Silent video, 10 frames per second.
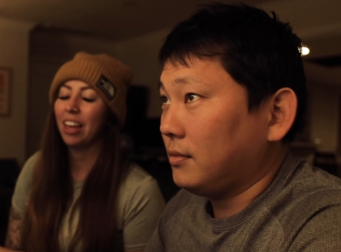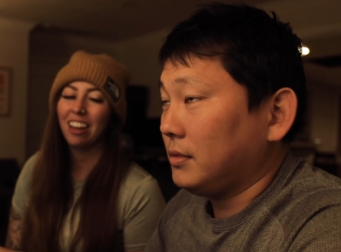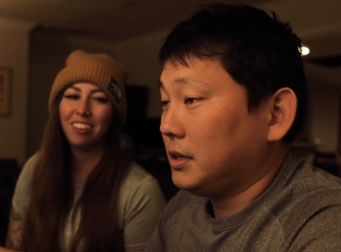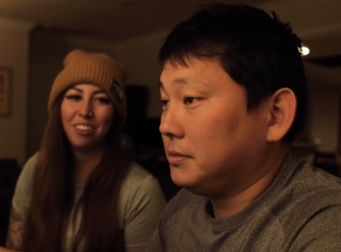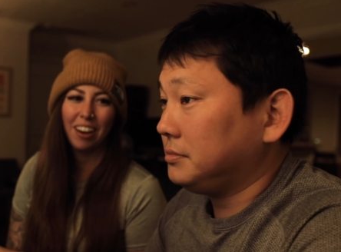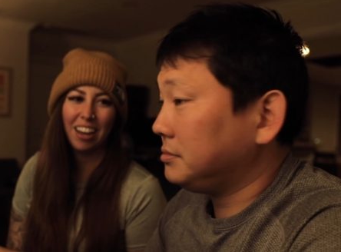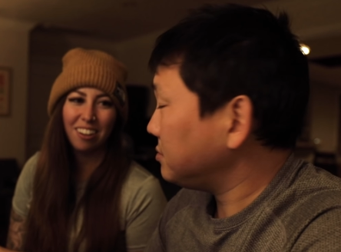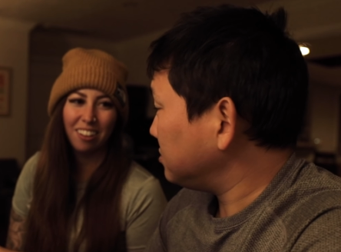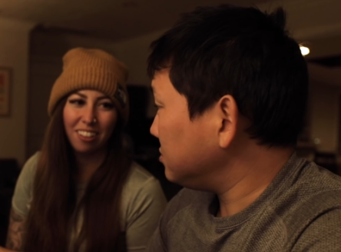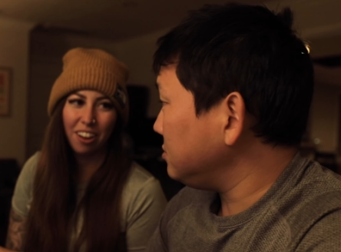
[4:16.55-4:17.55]
Speaker 1: that and you
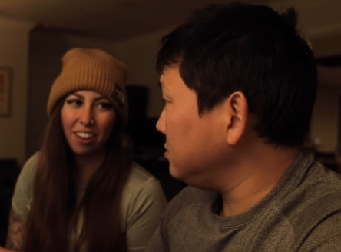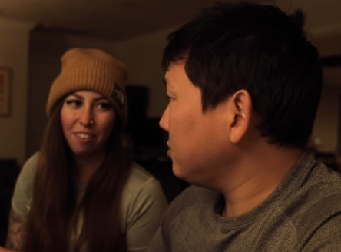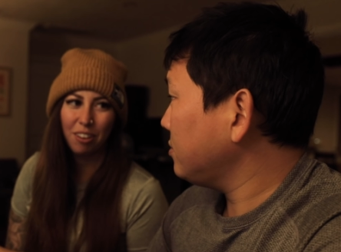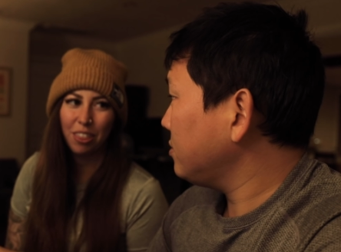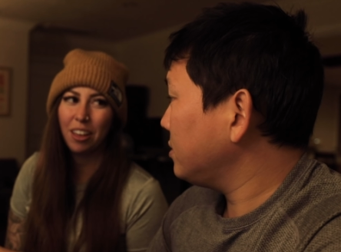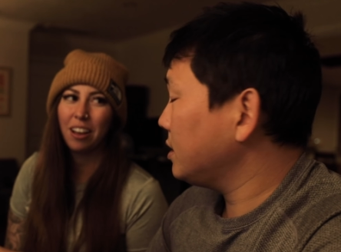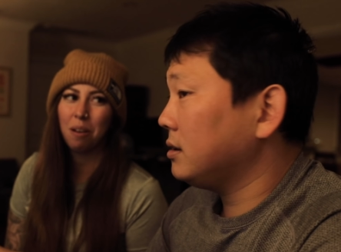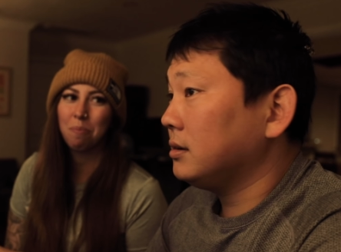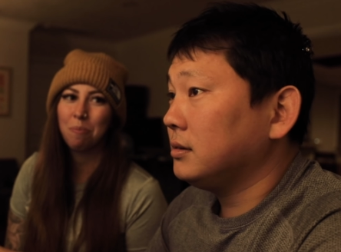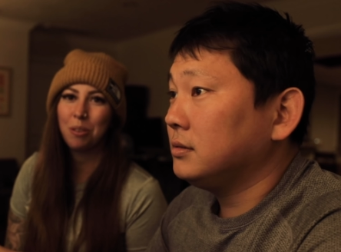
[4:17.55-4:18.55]
had to lug
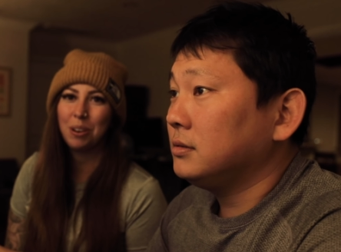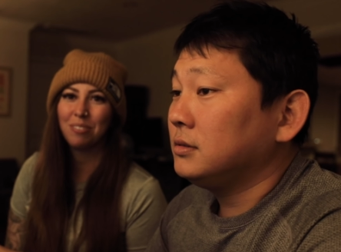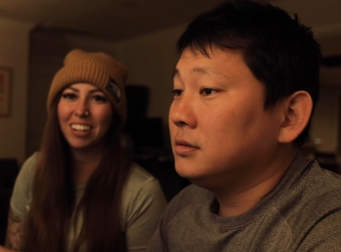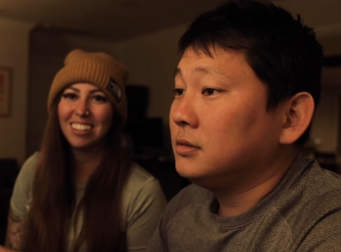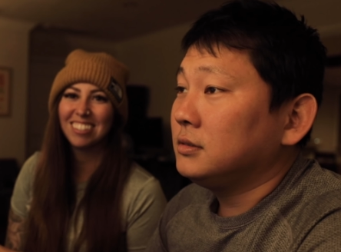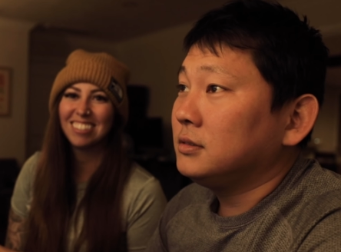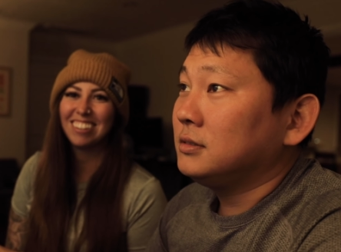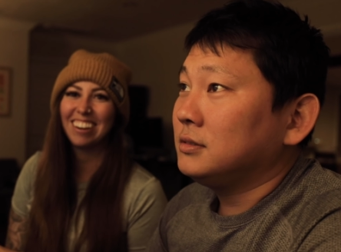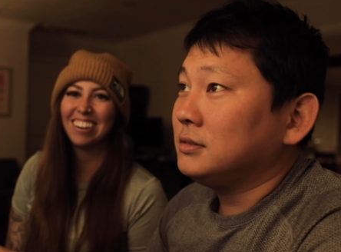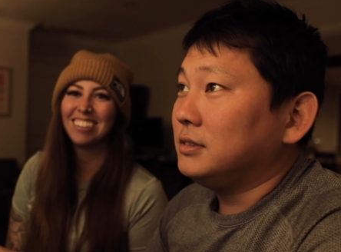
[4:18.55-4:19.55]
everything up three flights of
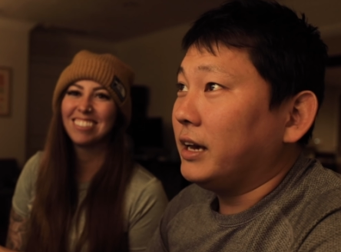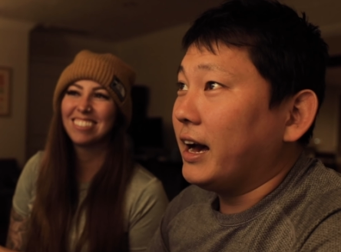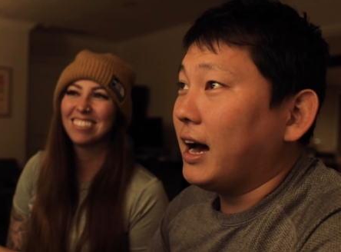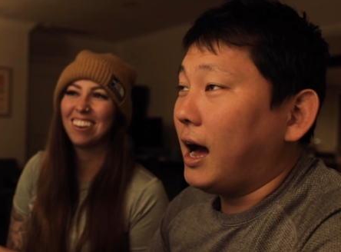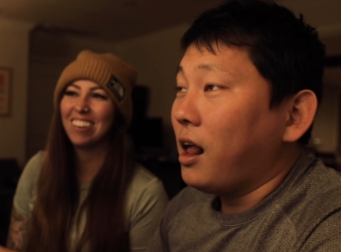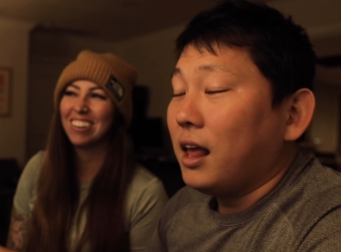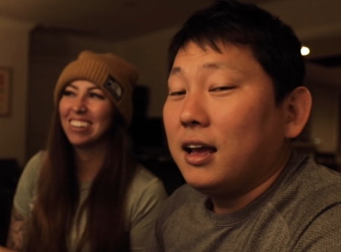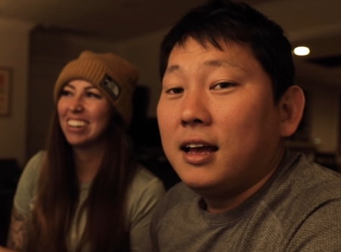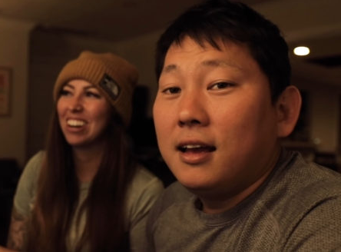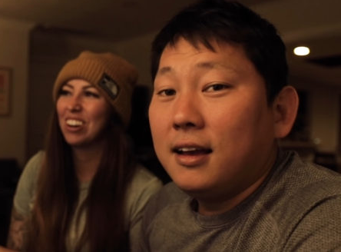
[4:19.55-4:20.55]
stairs. Yeah. All
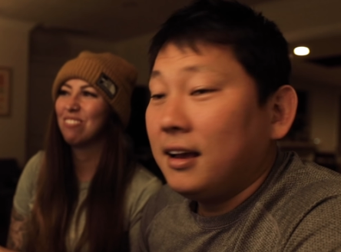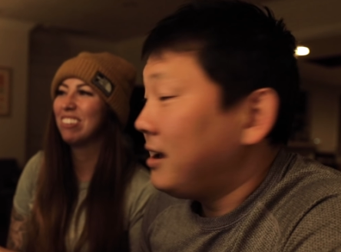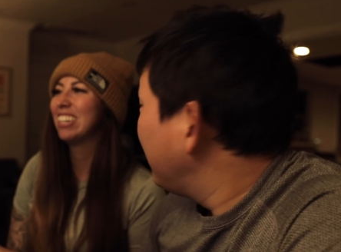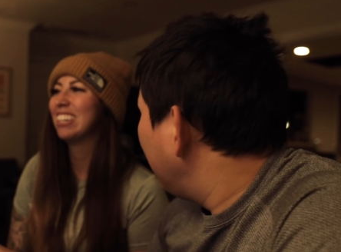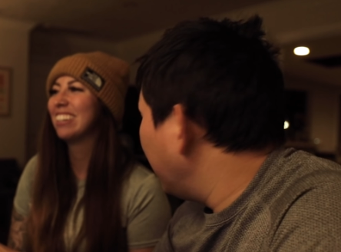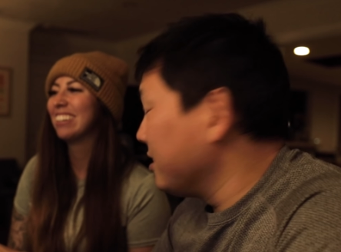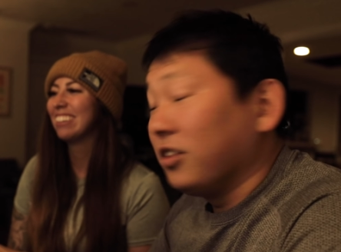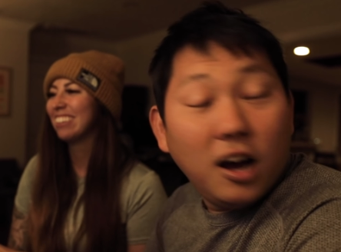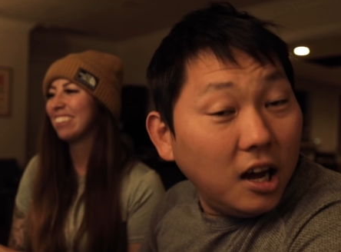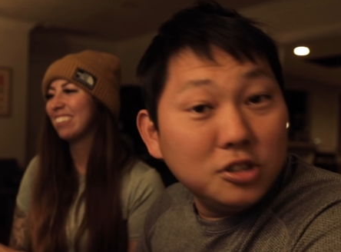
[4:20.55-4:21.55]
your equipment.
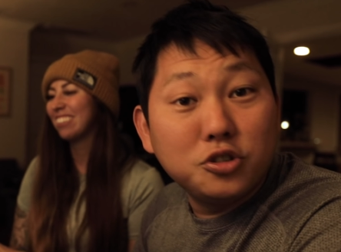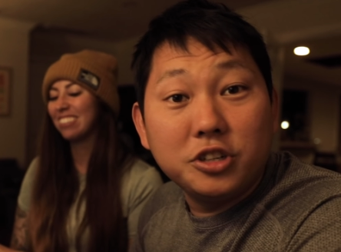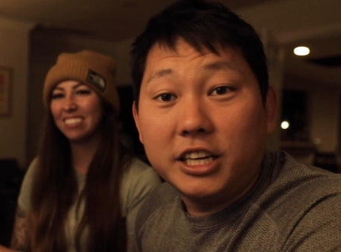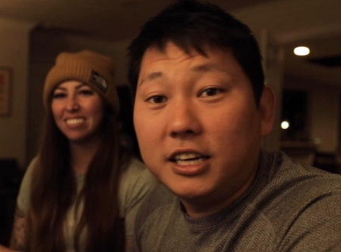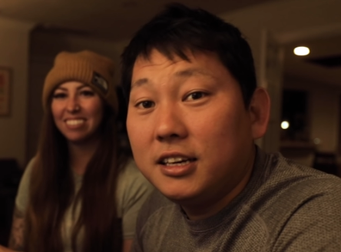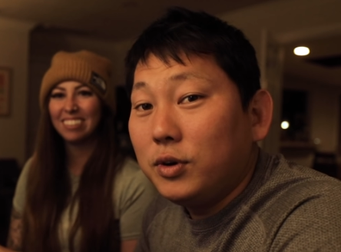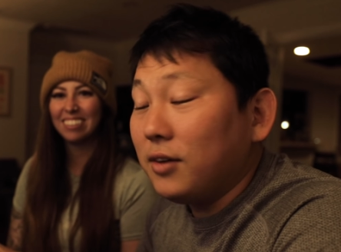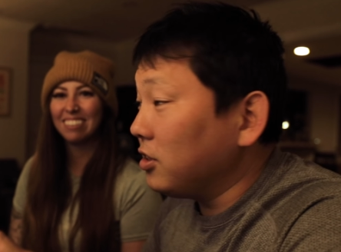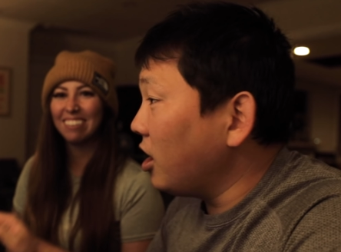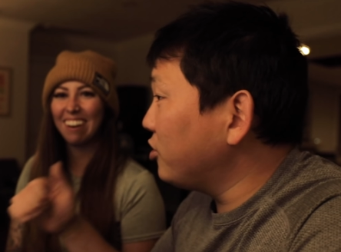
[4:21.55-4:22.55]
Speaker 2: And laundry. We
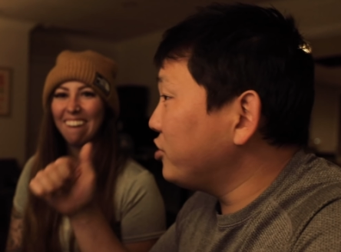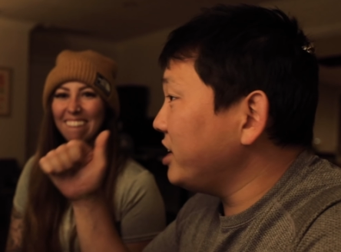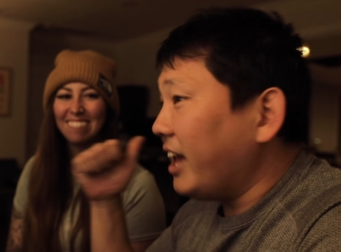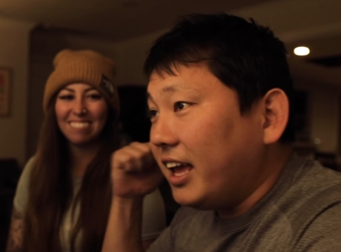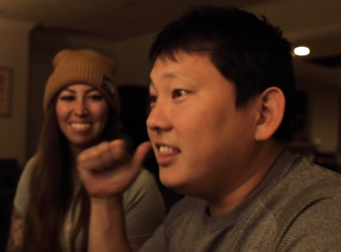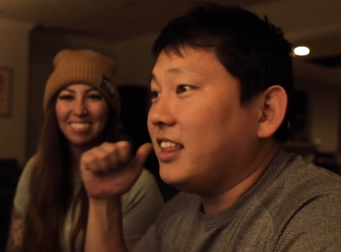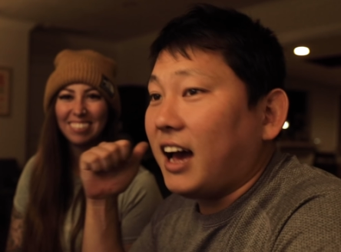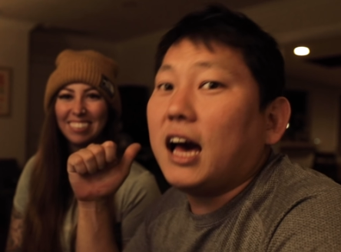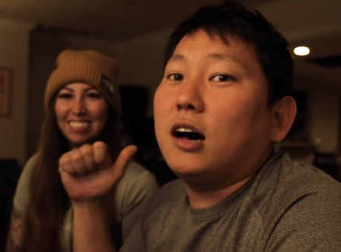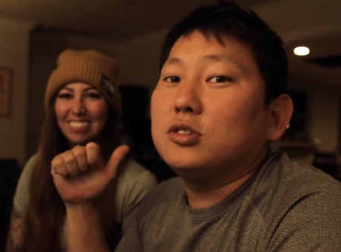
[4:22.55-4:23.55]
have laundry in
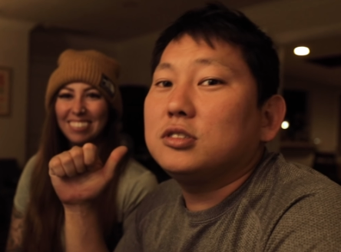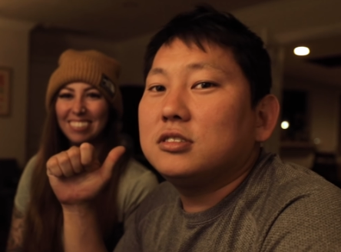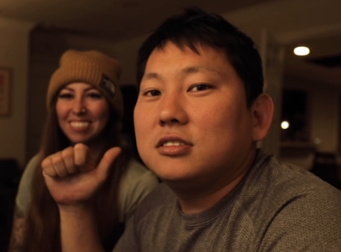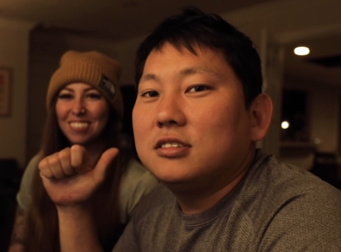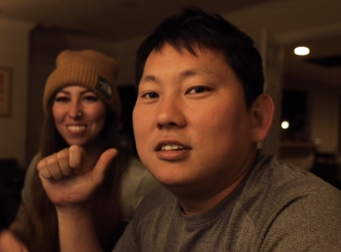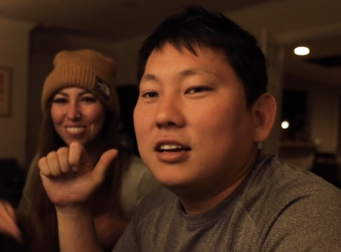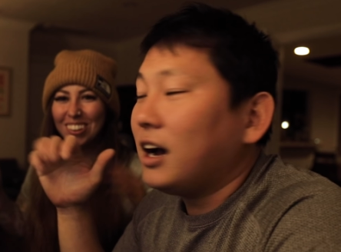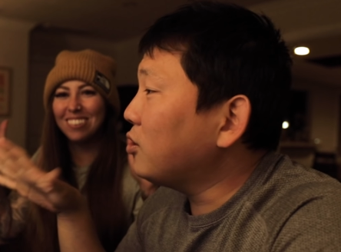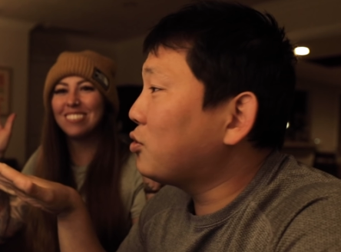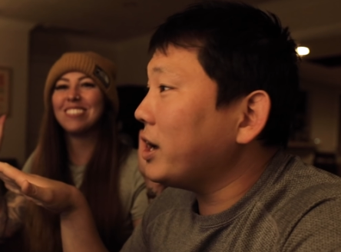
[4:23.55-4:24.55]
the house.
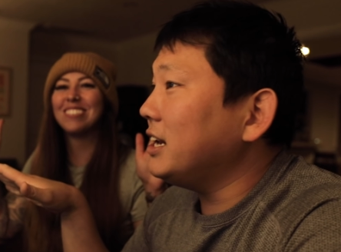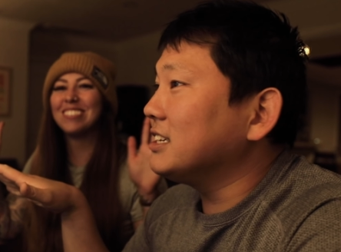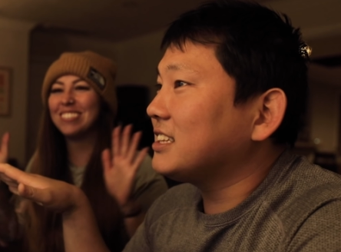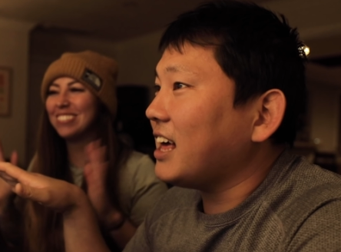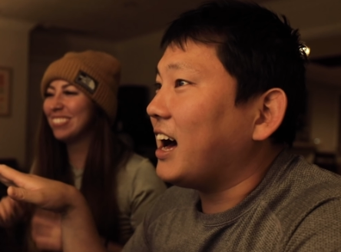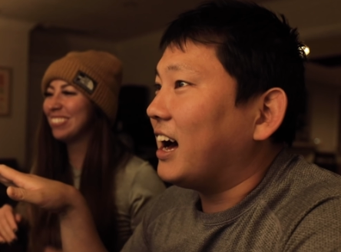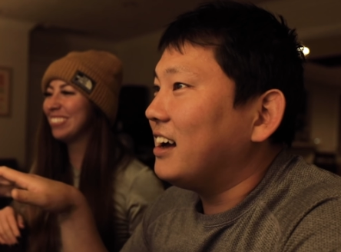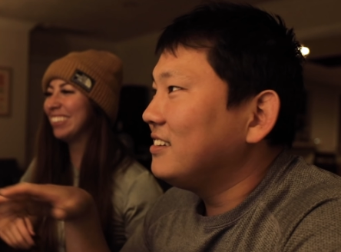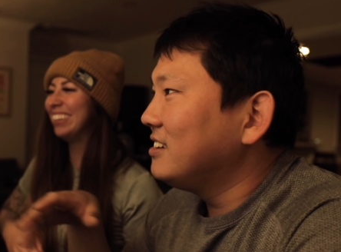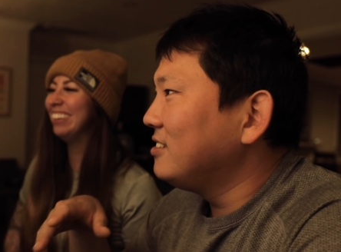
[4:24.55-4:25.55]
How great is
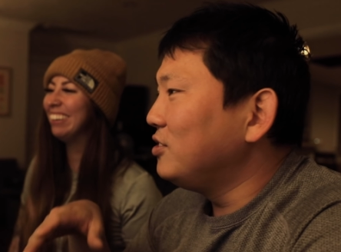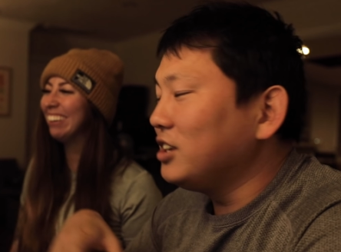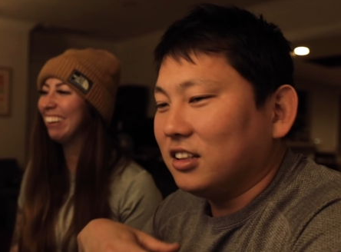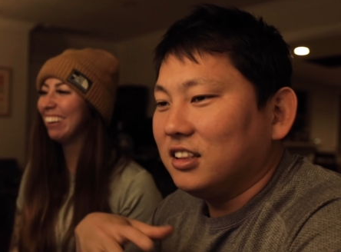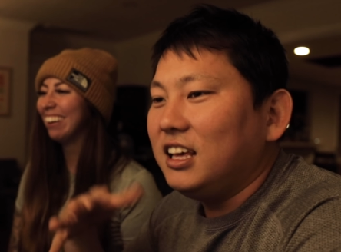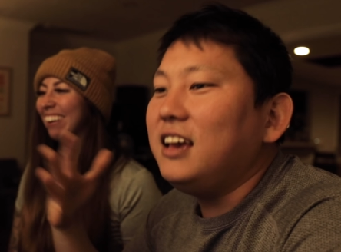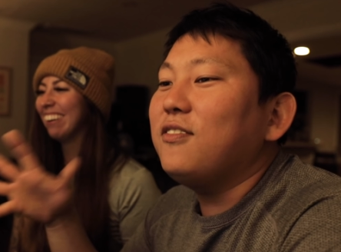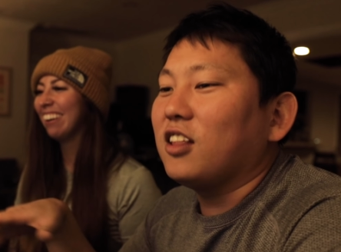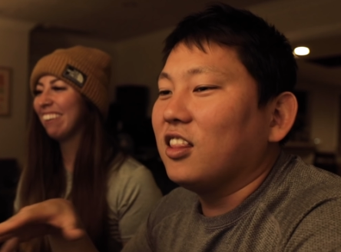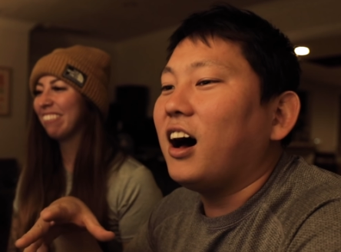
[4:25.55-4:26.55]
that? You can
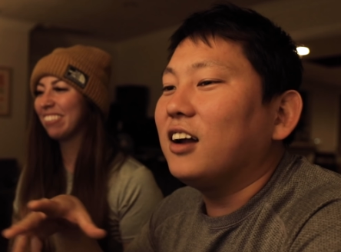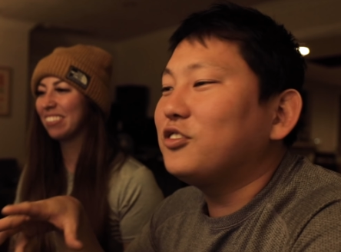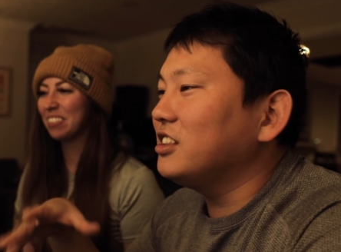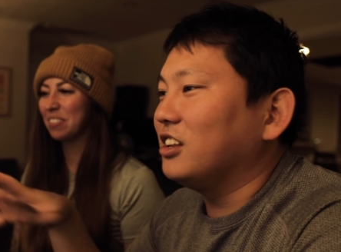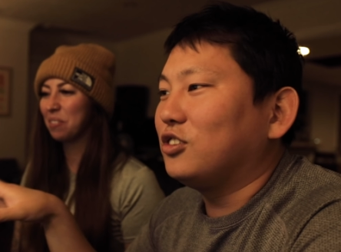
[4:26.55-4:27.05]
leave the laundry in